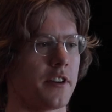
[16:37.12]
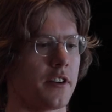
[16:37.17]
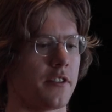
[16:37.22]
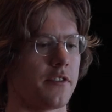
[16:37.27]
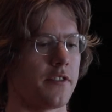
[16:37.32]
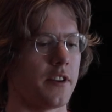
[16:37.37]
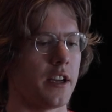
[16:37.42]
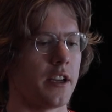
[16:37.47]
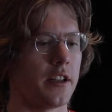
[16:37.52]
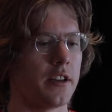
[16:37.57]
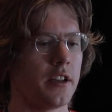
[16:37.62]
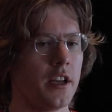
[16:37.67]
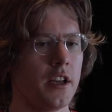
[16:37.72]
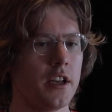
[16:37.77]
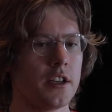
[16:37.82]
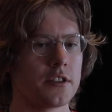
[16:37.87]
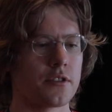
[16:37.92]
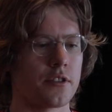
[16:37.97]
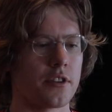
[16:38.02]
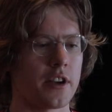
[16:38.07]
verified.
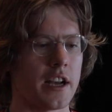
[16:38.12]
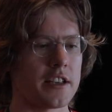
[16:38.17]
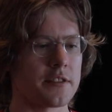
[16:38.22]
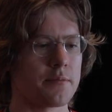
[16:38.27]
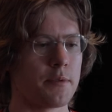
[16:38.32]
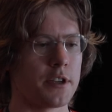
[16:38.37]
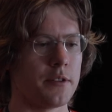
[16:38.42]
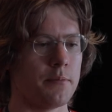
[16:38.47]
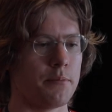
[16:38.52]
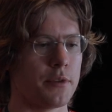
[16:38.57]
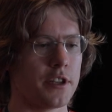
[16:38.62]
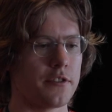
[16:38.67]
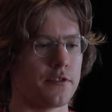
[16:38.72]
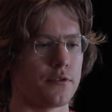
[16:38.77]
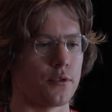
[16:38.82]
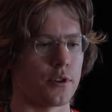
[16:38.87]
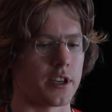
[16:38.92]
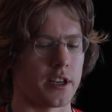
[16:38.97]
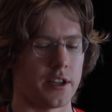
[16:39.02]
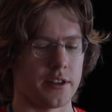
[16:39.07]
So there has been a bit
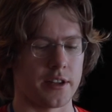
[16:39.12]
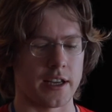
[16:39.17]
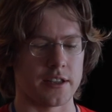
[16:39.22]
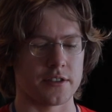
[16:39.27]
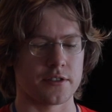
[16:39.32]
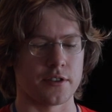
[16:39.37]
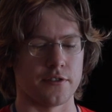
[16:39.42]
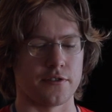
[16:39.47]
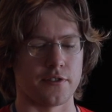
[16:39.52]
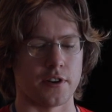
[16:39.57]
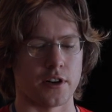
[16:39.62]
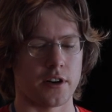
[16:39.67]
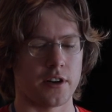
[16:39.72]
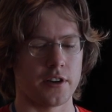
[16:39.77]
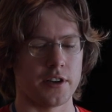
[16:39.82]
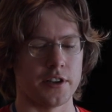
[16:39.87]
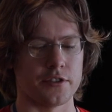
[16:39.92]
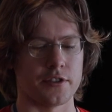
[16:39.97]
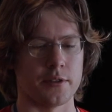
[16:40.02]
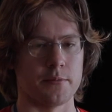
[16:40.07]
of work on that so
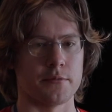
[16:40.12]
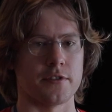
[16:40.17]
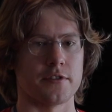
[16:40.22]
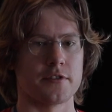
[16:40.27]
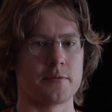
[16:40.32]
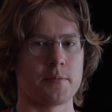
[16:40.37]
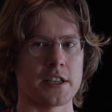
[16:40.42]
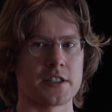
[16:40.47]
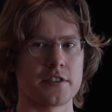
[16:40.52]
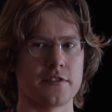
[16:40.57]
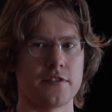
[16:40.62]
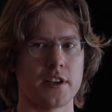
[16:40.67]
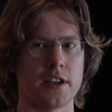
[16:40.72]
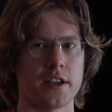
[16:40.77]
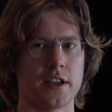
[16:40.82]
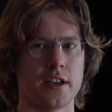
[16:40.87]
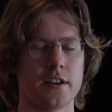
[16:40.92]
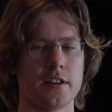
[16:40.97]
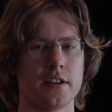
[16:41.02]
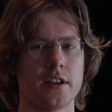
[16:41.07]
far in terms of
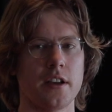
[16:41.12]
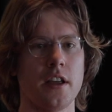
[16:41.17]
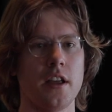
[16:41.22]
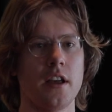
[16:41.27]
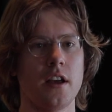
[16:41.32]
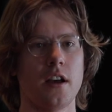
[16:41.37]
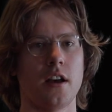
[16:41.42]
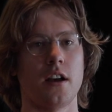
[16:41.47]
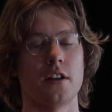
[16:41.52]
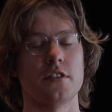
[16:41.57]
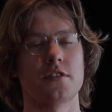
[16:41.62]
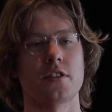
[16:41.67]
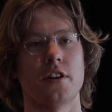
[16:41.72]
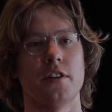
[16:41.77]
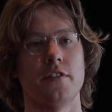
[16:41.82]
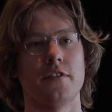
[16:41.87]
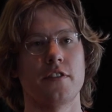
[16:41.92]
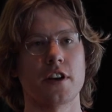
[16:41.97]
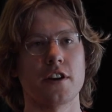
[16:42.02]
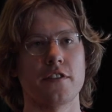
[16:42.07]
verifying
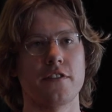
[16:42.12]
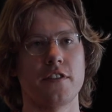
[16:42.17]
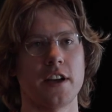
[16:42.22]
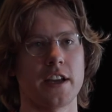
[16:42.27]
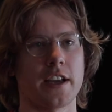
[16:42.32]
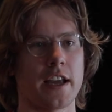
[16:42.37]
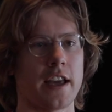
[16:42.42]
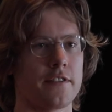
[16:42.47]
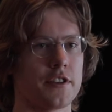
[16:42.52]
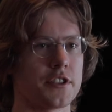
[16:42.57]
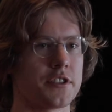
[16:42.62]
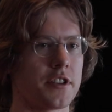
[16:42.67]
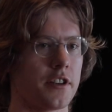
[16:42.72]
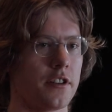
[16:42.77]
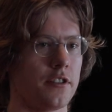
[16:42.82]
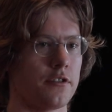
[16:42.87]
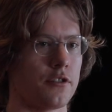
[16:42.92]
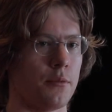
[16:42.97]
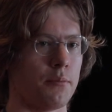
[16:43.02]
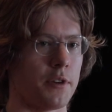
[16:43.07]

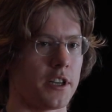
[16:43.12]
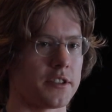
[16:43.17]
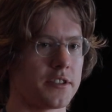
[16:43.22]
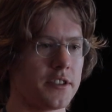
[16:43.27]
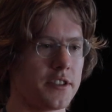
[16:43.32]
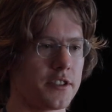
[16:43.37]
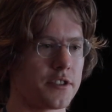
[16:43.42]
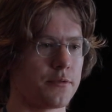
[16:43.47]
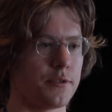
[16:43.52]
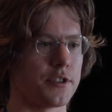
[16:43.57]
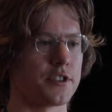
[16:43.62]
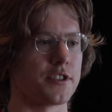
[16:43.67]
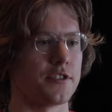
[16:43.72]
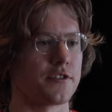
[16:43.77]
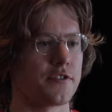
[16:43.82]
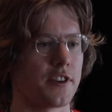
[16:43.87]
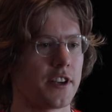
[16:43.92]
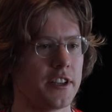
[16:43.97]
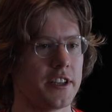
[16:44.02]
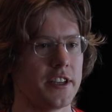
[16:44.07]
adversarial robustness, which
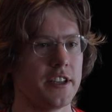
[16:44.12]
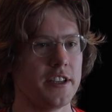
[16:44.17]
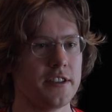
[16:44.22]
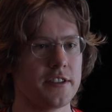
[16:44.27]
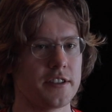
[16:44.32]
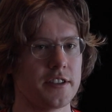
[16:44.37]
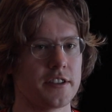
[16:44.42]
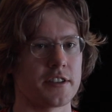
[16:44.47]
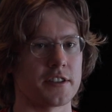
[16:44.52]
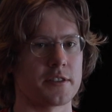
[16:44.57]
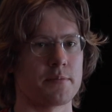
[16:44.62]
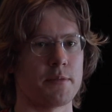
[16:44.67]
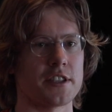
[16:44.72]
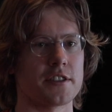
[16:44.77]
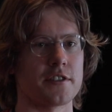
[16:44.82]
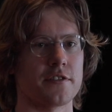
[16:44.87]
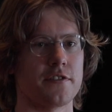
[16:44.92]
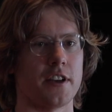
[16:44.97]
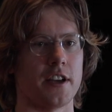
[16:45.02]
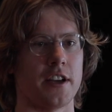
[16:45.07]
is fairly easy to
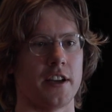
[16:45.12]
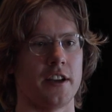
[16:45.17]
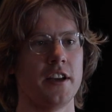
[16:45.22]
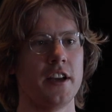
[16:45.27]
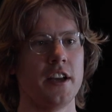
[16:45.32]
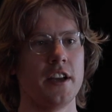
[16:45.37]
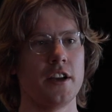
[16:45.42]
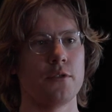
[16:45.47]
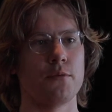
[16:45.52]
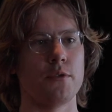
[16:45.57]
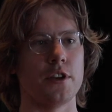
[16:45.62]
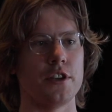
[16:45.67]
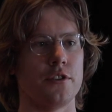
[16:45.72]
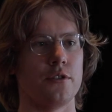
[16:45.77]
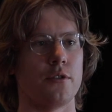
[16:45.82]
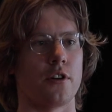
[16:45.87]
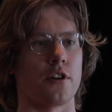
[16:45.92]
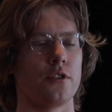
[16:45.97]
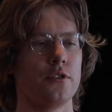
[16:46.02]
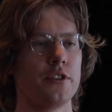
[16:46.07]
specify when
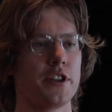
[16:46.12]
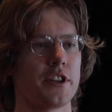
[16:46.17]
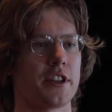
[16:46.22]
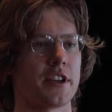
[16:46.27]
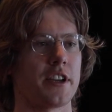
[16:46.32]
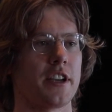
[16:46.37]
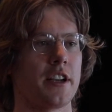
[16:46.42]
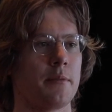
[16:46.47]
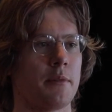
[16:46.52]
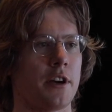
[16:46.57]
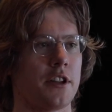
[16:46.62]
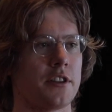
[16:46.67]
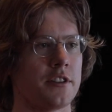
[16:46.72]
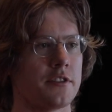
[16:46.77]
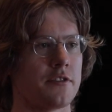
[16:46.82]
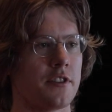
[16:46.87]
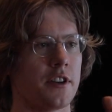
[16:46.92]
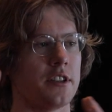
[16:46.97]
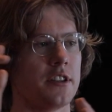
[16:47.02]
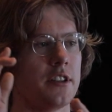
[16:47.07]
you are only thinking about
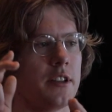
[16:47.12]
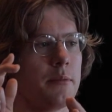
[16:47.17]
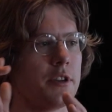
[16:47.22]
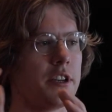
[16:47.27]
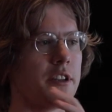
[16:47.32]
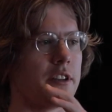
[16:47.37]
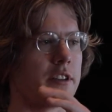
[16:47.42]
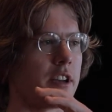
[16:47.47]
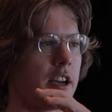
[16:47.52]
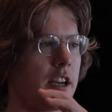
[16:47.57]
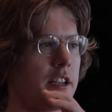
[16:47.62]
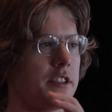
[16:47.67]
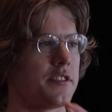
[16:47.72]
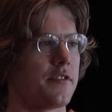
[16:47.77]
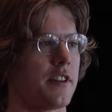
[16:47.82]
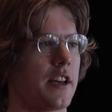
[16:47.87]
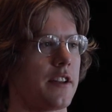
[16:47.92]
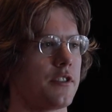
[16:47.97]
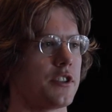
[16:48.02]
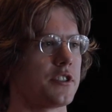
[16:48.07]
these very limited
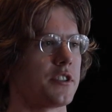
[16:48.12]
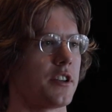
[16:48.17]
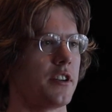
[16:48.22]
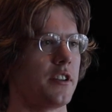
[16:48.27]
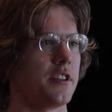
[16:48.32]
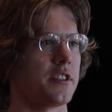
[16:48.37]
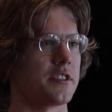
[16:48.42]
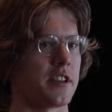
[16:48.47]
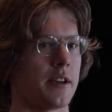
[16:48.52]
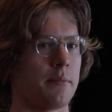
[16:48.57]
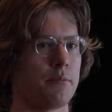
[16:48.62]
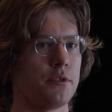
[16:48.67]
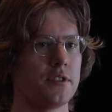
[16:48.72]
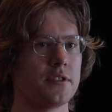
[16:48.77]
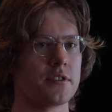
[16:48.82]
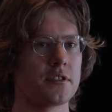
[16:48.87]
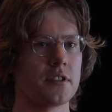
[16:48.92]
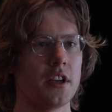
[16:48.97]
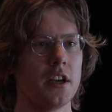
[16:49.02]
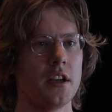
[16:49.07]
kinds of adversarial
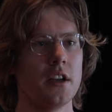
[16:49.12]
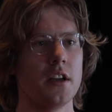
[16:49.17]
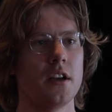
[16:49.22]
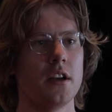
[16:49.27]
examples,